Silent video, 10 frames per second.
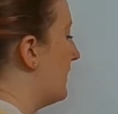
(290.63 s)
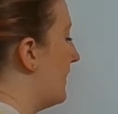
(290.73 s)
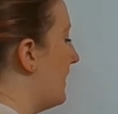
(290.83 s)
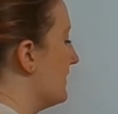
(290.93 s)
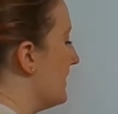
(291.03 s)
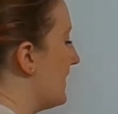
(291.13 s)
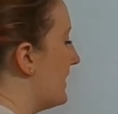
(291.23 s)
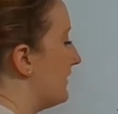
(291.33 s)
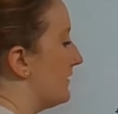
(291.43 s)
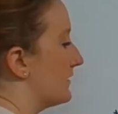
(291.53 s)
And
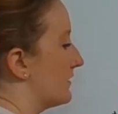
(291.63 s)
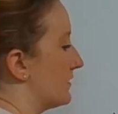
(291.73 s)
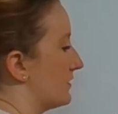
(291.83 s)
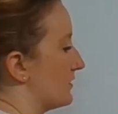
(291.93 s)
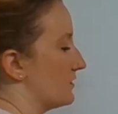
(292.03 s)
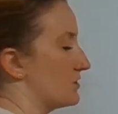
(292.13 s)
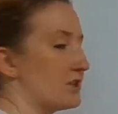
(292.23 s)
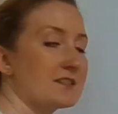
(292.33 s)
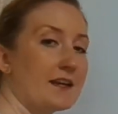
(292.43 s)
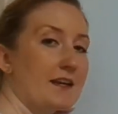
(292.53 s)
then,
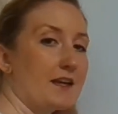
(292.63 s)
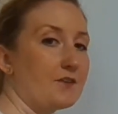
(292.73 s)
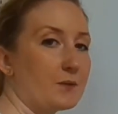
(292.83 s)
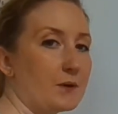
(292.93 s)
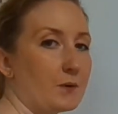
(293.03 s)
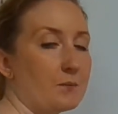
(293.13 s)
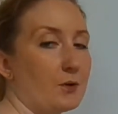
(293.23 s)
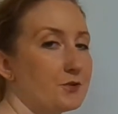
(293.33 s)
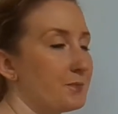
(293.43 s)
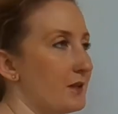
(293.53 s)
just like if we were
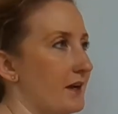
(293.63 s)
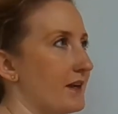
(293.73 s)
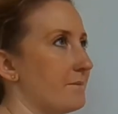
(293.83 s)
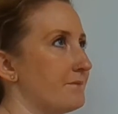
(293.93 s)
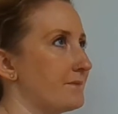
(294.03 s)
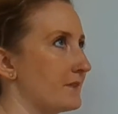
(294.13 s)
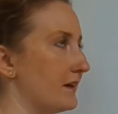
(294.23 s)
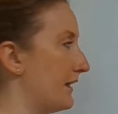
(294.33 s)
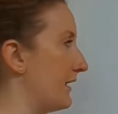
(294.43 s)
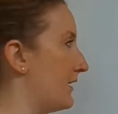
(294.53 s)
multiplying
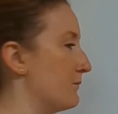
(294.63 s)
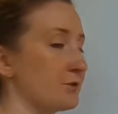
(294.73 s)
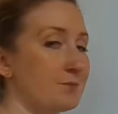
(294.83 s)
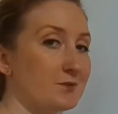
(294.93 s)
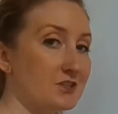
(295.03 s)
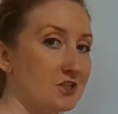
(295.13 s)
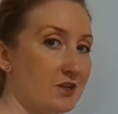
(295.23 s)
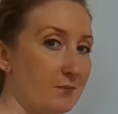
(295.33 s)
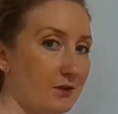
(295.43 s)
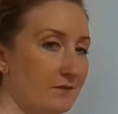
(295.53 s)
a multiple digit
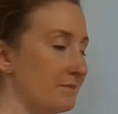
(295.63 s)
number,